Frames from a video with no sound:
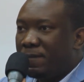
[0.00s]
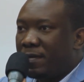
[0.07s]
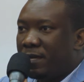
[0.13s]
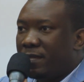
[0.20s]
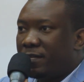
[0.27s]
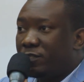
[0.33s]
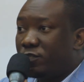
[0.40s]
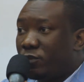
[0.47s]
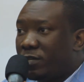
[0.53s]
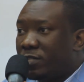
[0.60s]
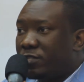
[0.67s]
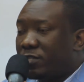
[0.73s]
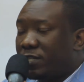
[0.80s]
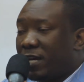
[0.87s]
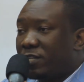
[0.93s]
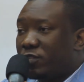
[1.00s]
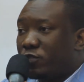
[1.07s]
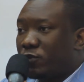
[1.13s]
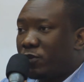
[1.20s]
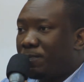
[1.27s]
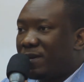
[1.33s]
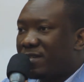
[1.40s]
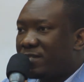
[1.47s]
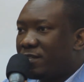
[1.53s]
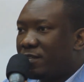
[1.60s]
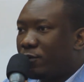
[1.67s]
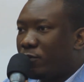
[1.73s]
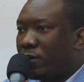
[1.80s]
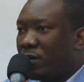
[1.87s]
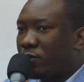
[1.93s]
The tallest skyscrapers in
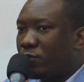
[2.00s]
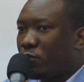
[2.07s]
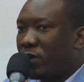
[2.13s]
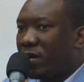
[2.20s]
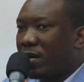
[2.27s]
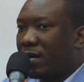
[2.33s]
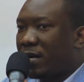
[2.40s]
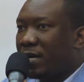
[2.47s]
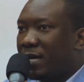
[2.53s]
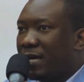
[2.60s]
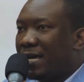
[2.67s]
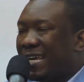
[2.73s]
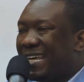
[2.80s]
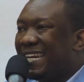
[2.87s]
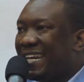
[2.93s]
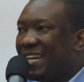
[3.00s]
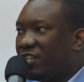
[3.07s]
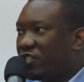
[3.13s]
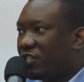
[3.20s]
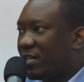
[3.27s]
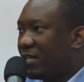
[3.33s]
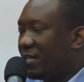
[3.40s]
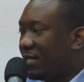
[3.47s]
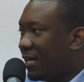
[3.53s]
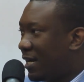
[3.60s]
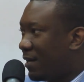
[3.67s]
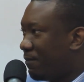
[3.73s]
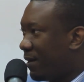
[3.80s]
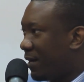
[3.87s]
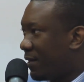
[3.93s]
the world were initially
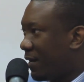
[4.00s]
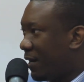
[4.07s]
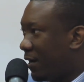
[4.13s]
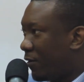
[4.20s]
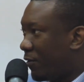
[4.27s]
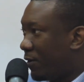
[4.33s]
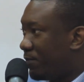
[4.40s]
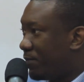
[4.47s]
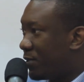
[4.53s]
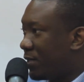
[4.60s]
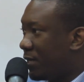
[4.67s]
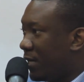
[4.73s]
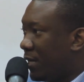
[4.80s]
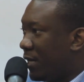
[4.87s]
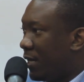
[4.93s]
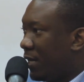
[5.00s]
done by the Arabs,